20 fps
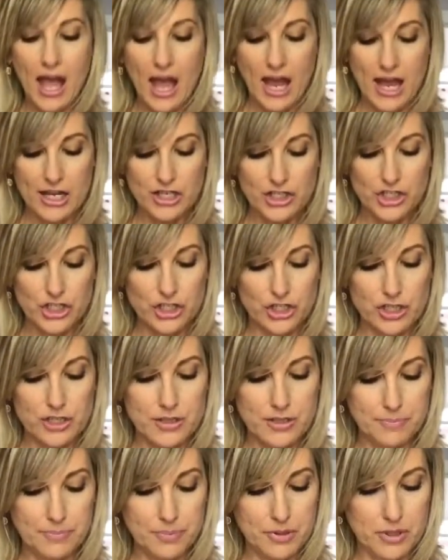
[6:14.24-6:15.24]
I should
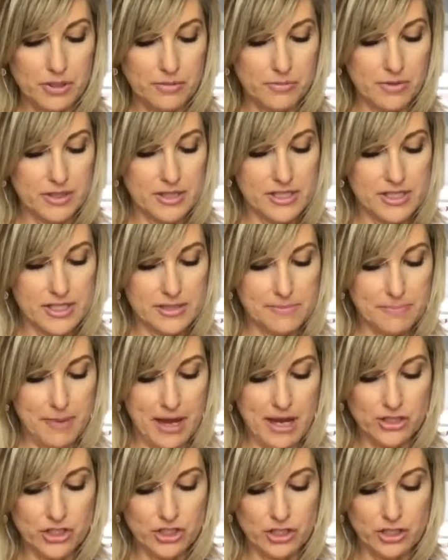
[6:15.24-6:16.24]
put it with a
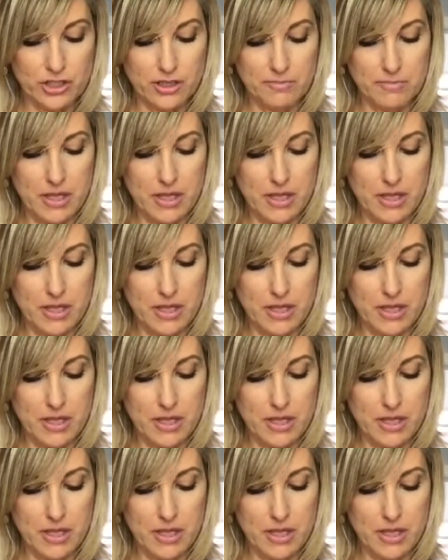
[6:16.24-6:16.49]
spatula